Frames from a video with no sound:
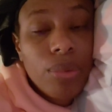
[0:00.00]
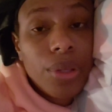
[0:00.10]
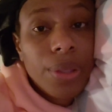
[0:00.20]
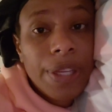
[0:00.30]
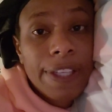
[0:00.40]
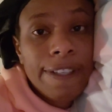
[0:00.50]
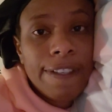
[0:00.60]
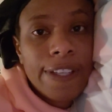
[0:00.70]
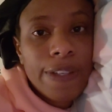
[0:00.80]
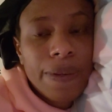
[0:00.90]
but I
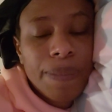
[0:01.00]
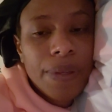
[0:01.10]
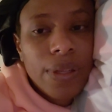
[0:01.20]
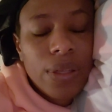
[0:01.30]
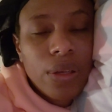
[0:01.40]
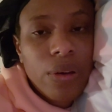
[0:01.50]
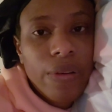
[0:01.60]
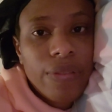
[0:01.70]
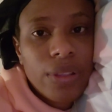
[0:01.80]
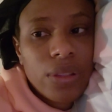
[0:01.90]
didn't get up with any
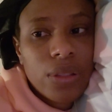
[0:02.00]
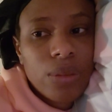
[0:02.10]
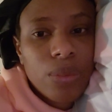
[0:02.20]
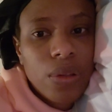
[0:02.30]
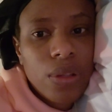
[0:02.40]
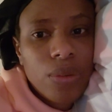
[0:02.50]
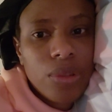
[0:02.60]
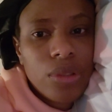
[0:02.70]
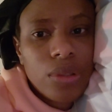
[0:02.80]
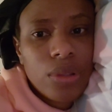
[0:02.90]
coughing this morning,
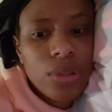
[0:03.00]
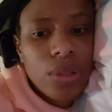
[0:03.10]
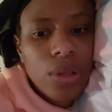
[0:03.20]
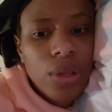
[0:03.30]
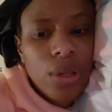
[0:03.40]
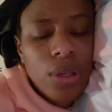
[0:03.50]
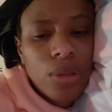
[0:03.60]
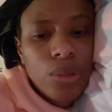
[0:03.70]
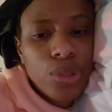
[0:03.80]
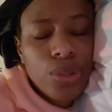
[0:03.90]
which
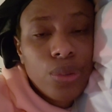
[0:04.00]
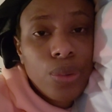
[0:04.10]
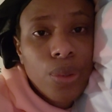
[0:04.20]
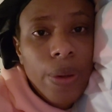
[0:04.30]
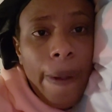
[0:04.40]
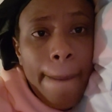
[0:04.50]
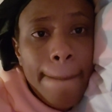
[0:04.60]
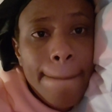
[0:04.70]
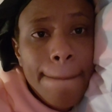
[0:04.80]
is good.